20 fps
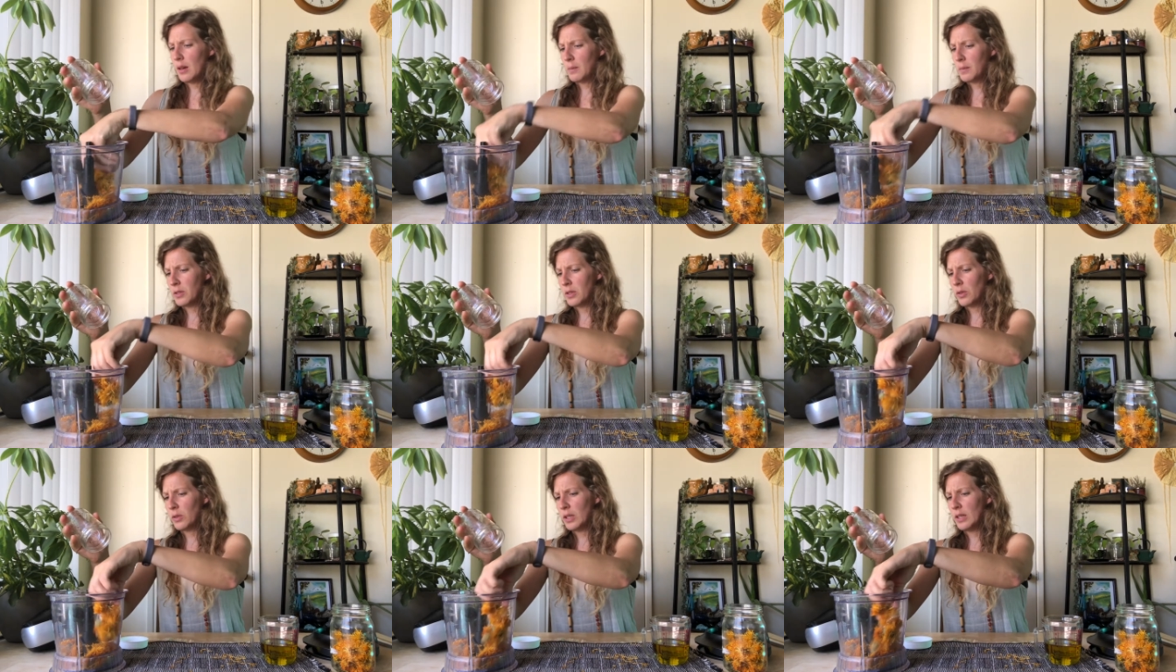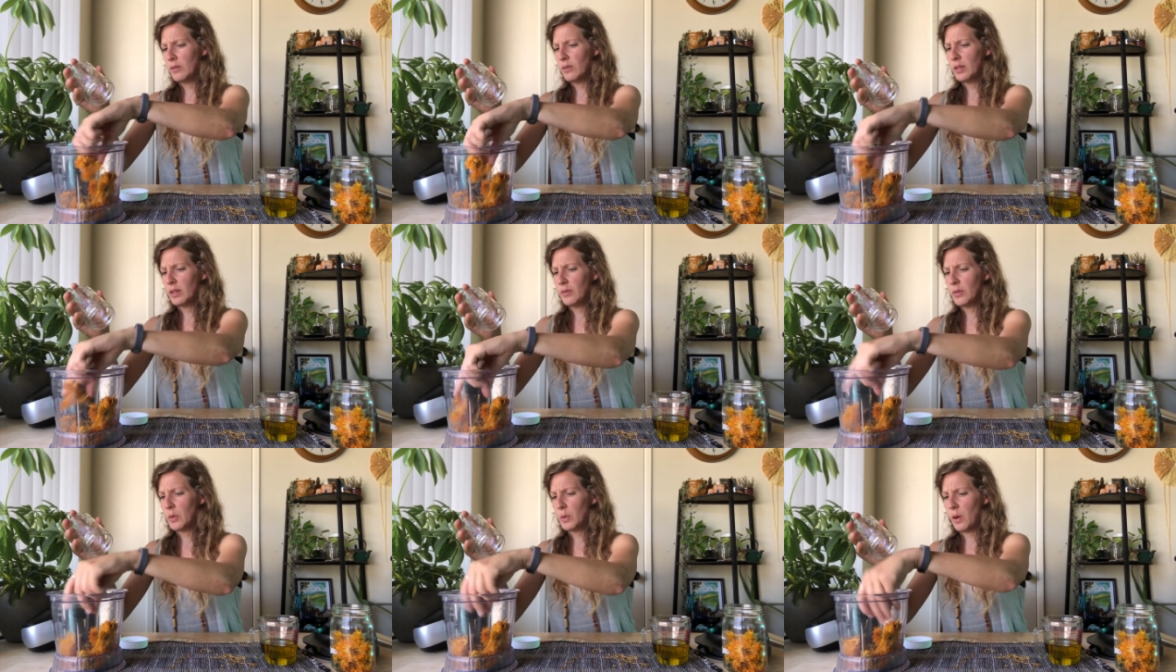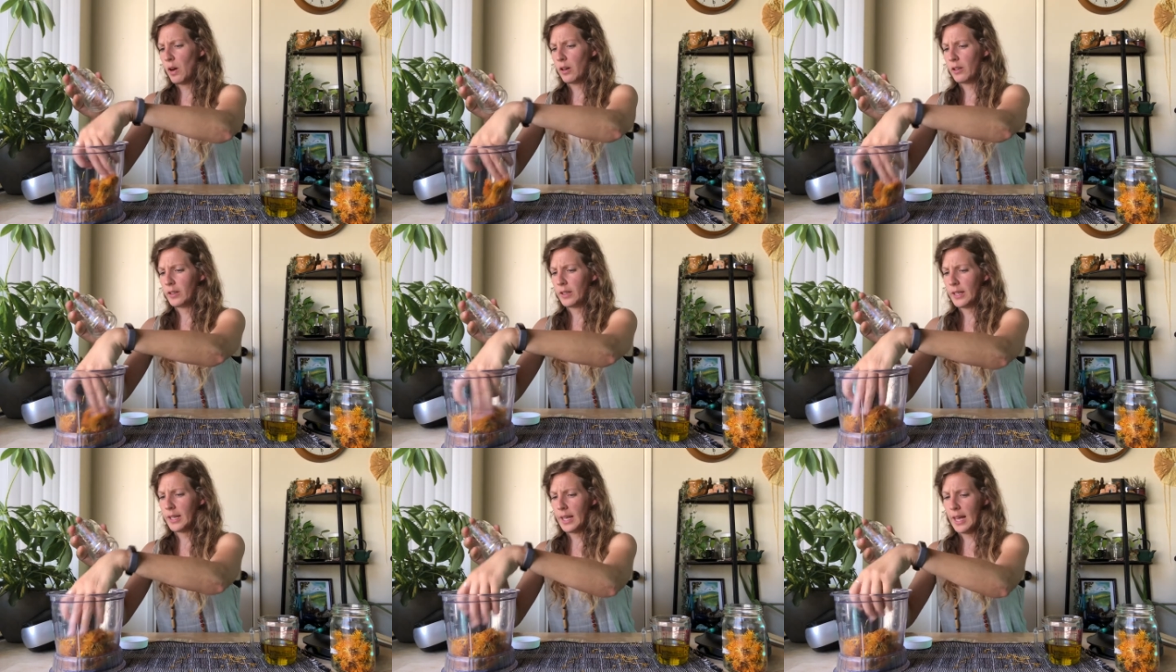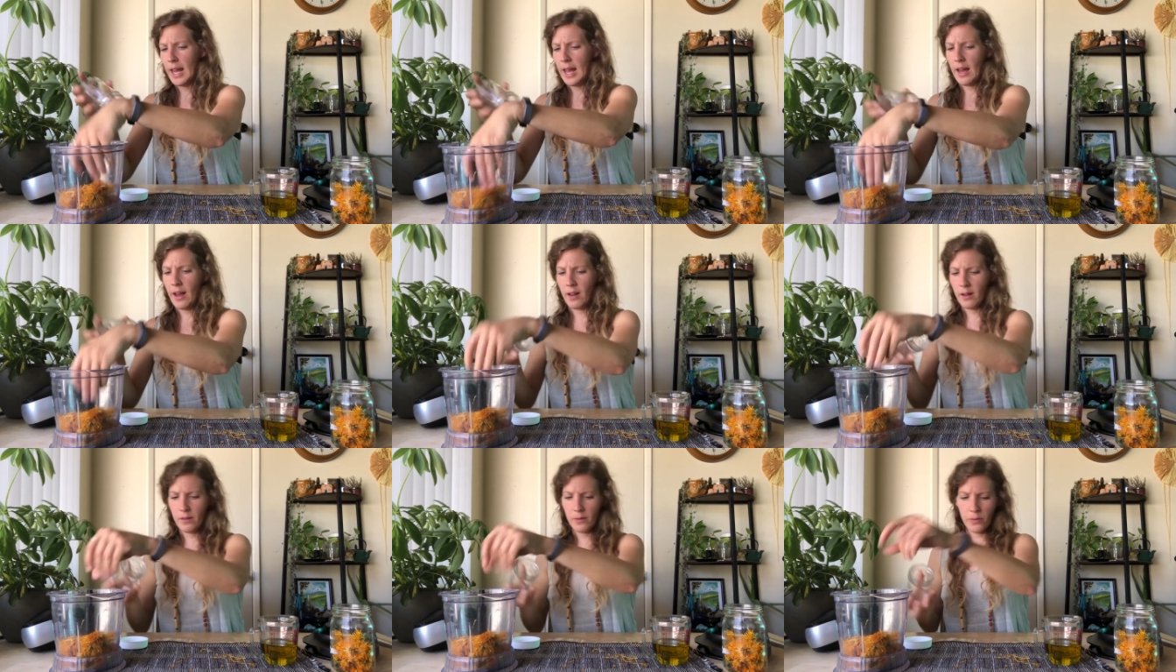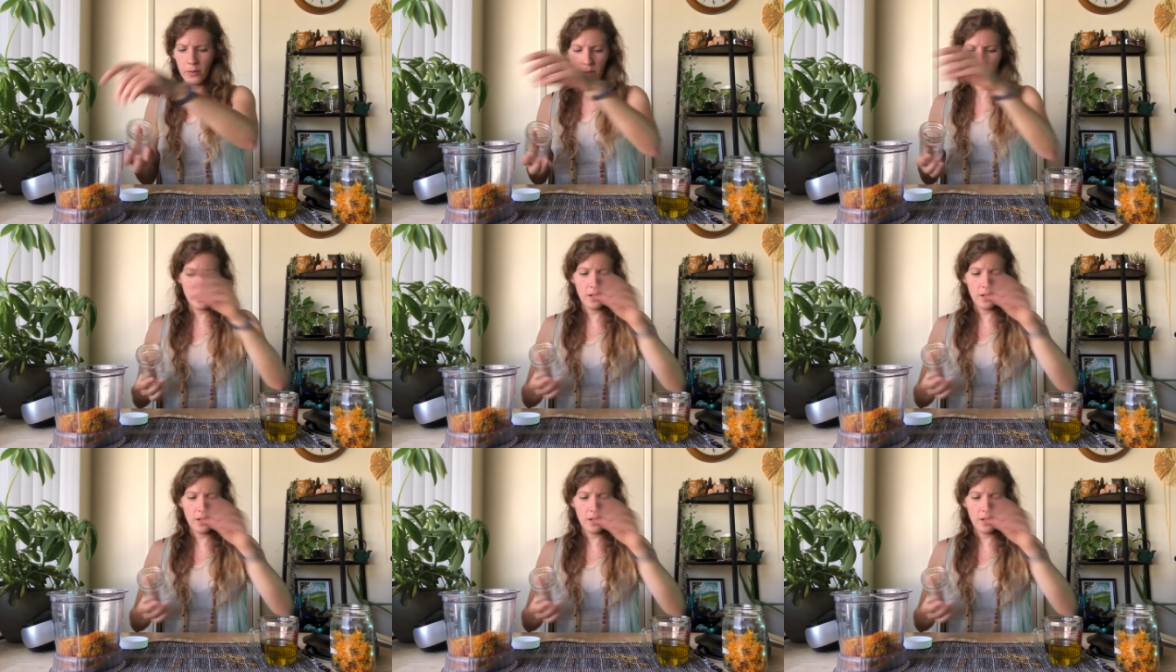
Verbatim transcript: So even if you already have